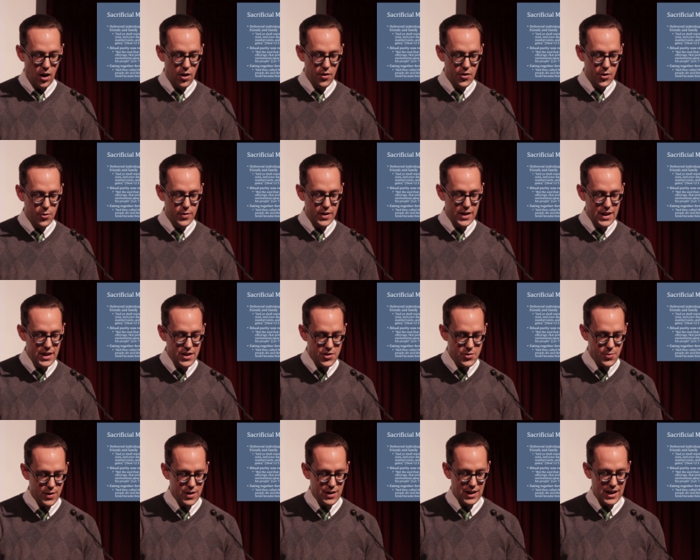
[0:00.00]
Although
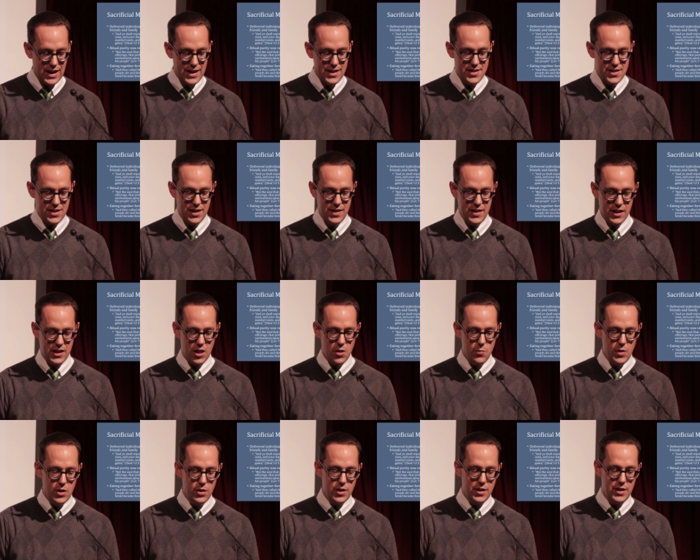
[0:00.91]
Israelites in the
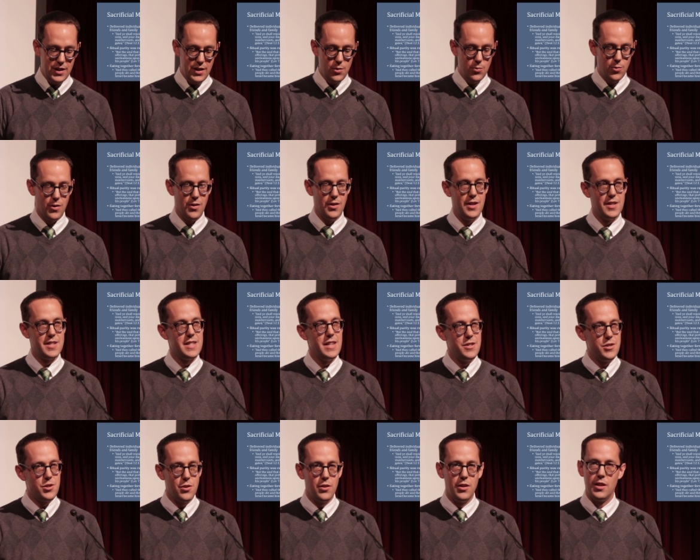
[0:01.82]
community were
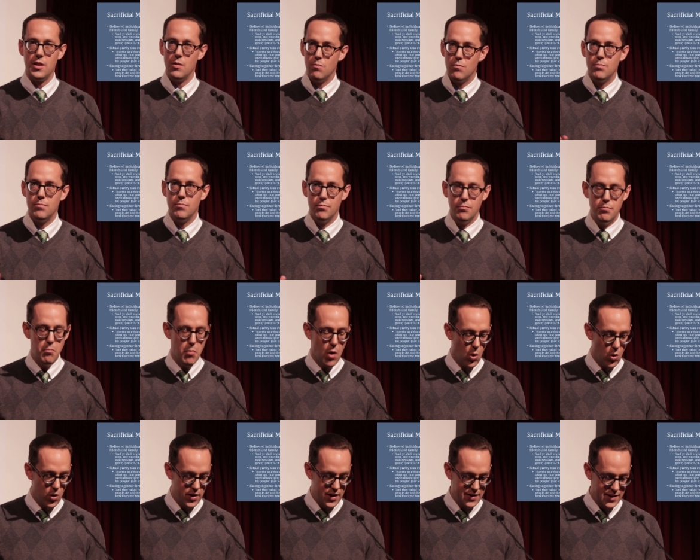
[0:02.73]
essentially
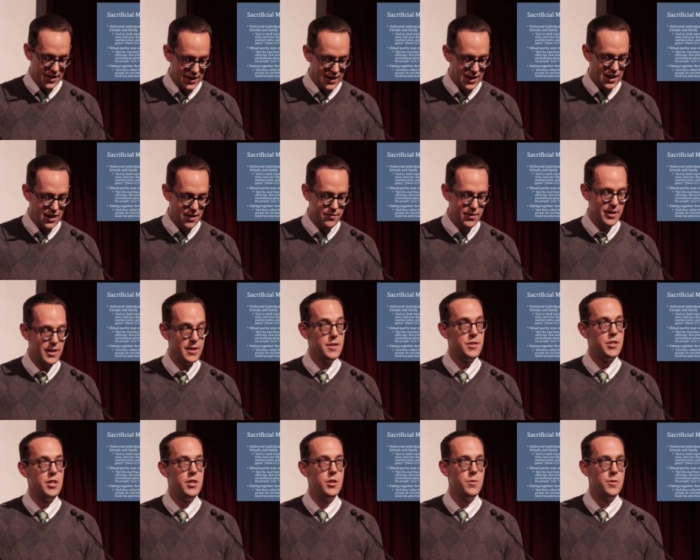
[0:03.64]
born in the
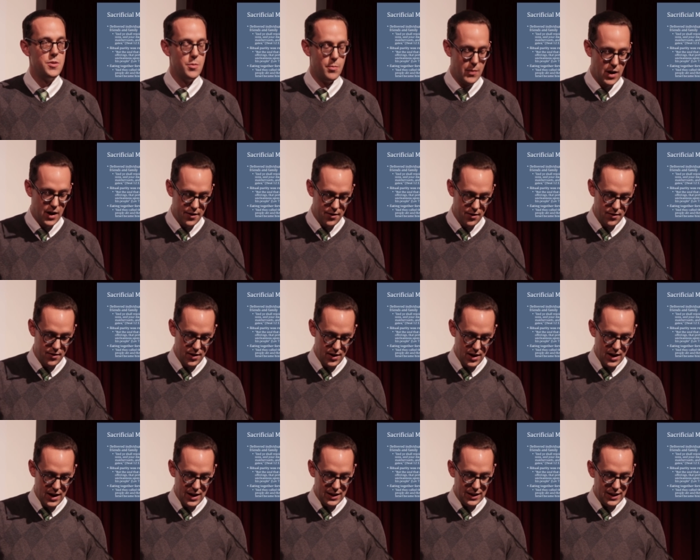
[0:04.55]
covenant, to use a modern
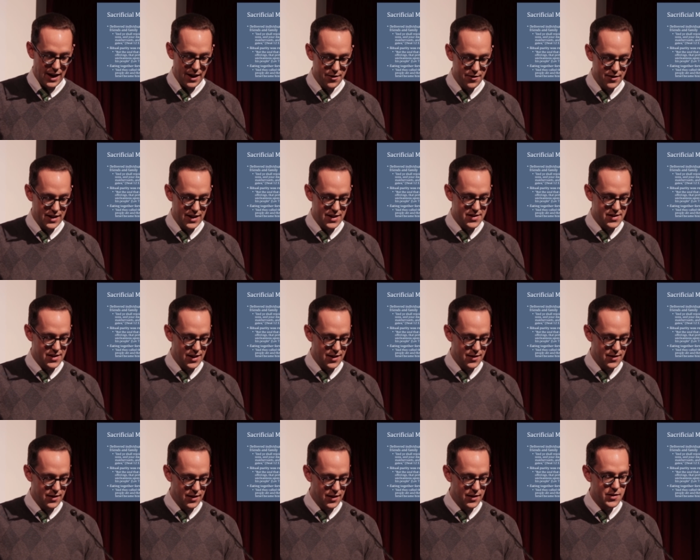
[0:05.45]
Latter-day
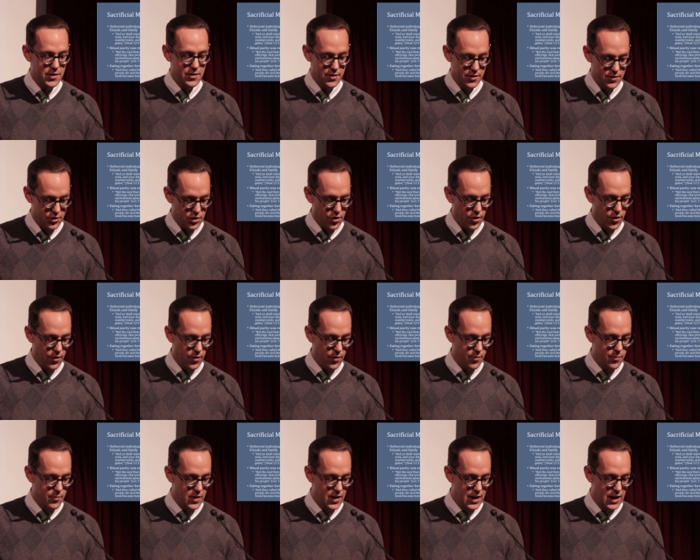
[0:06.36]
Saint
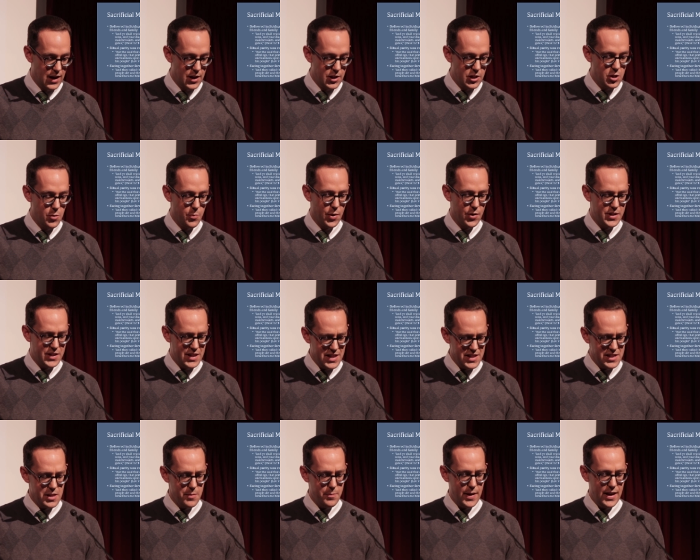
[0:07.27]
term, to
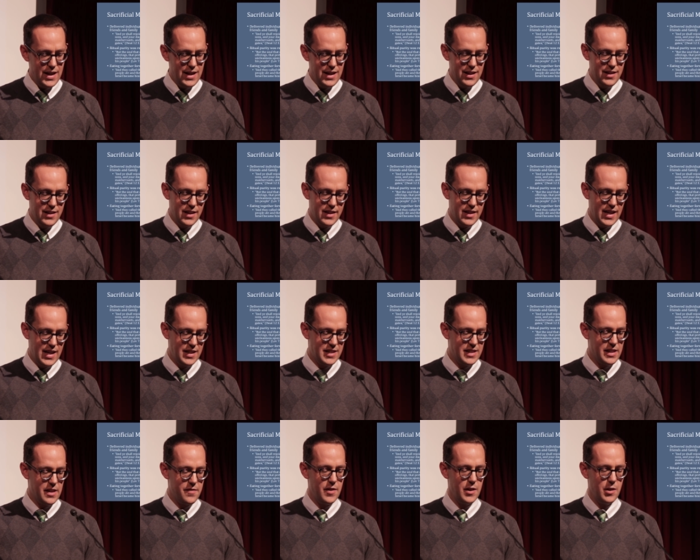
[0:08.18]
participate in the
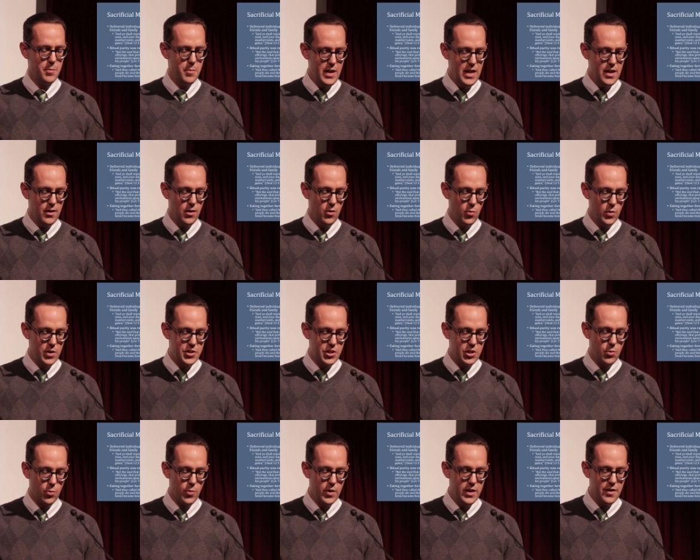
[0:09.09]
Thanksgiving meal
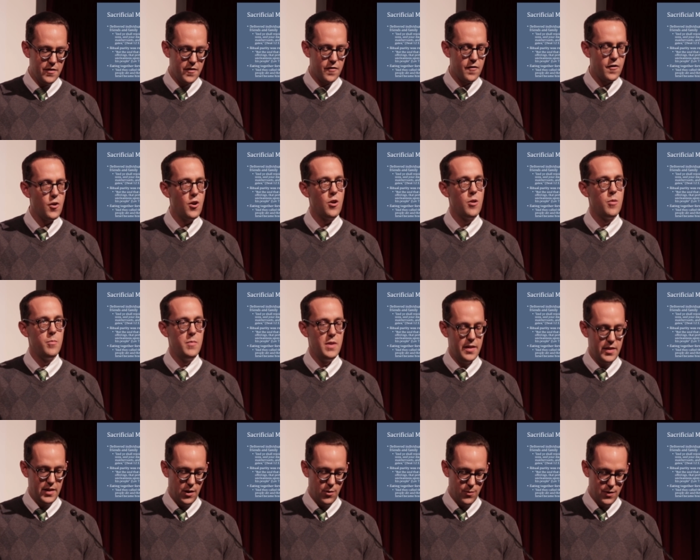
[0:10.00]
was to
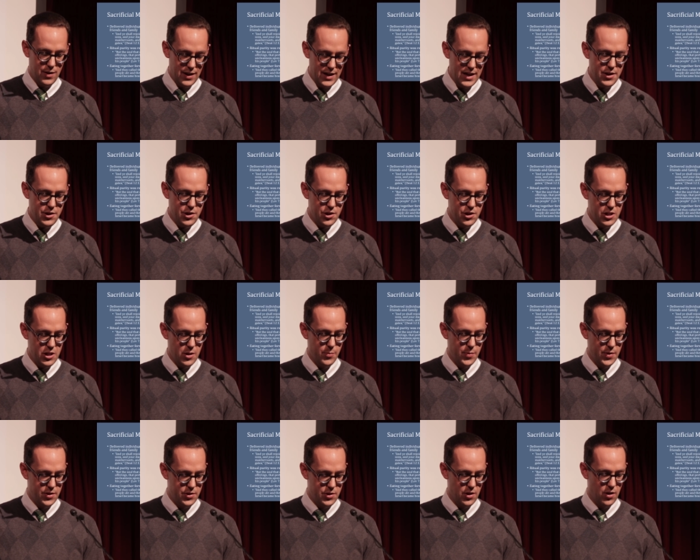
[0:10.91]
reaffirm their
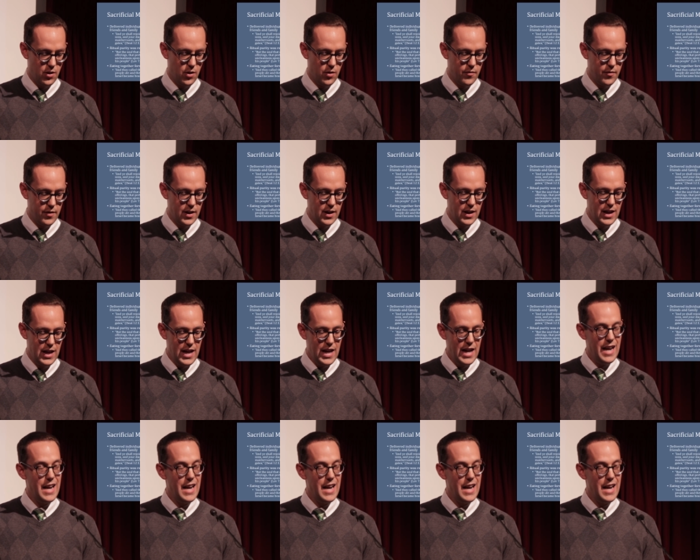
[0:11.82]
relationship with Jehovah,